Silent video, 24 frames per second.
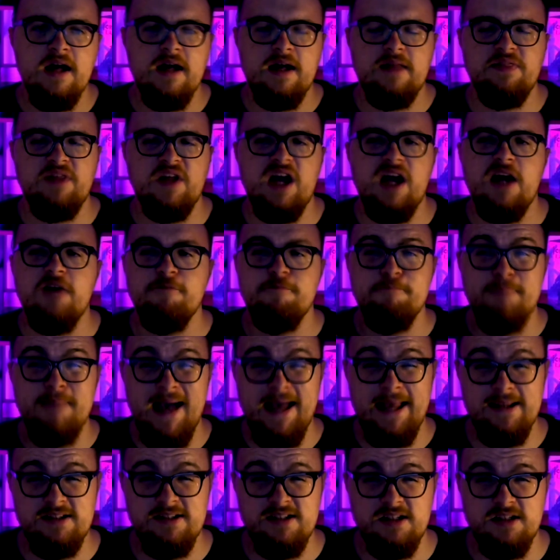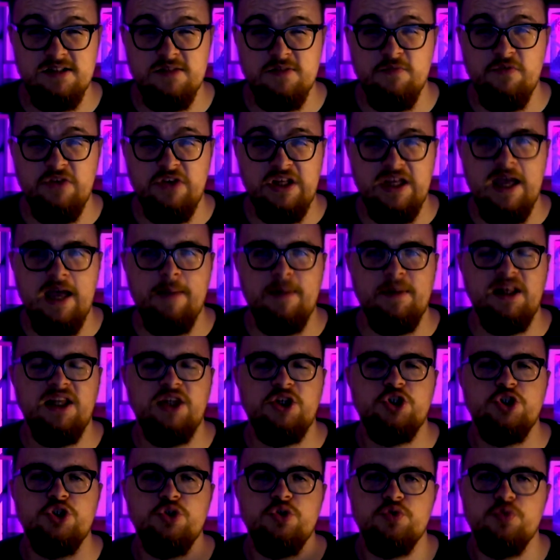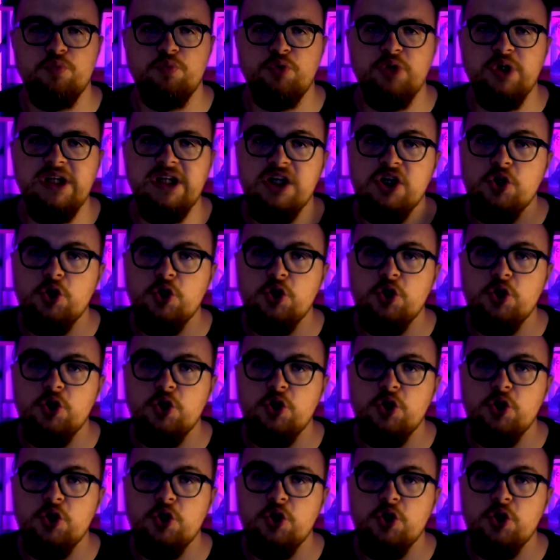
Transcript: the kind of mana system for the game, and it lets you do some really